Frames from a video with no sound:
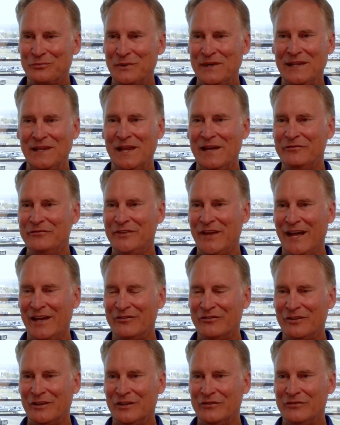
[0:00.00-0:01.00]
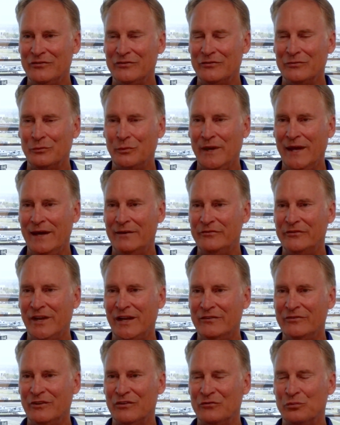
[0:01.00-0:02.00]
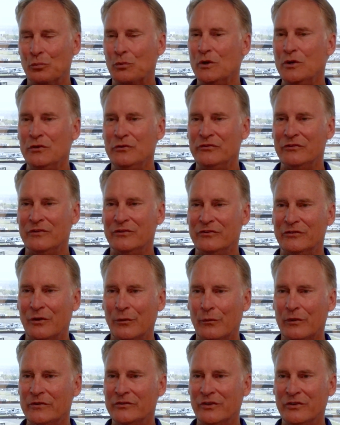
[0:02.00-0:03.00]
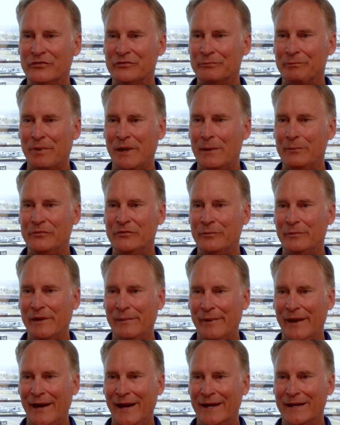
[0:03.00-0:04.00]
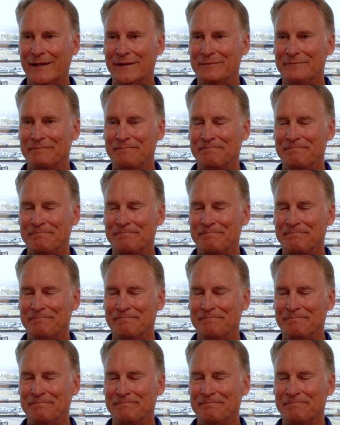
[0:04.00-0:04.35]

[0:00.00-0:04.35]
We love Texas. We have Texas roots, and so we're just pumped to be back.